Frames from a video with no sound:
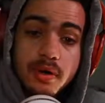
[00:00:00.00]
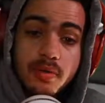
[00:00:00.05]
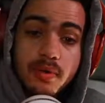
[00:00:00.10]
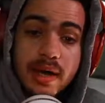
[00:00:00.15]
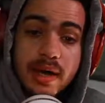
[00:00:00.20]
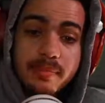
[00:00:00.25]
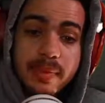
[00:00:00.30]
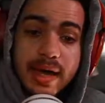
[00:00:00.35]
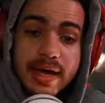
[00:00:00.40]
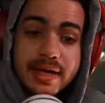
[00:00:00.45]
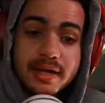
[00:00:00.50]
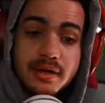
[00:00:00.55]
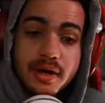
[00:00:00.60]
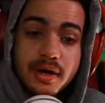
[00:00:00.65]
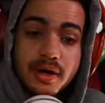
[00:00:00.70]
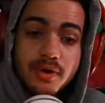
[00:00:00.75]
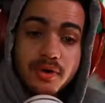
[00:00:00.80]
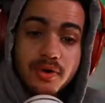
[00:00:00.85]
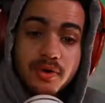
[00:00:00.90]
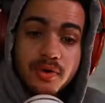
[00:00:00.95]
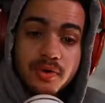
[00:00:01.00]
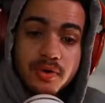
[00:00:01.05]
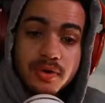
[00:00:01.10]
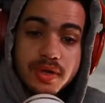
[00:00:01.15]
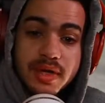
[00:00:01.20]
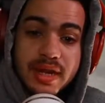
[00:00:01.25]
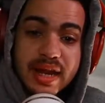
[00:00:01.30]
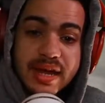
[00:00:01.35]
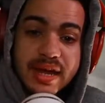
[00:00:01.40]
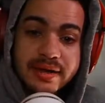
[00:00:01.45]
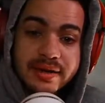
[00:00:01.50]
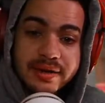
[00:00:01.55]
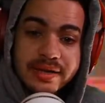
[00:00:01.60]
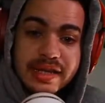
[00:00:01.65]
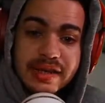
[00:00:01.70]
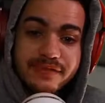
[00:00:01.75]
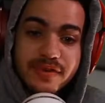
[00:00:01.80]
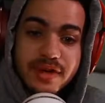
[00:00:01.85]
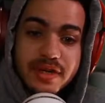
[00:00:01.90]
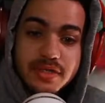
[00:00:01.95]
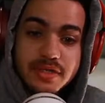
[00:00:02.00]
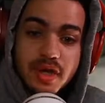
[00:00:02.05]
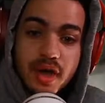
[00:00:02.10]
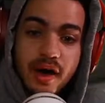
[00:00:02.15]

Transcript: Right back. Oh, look at that defense.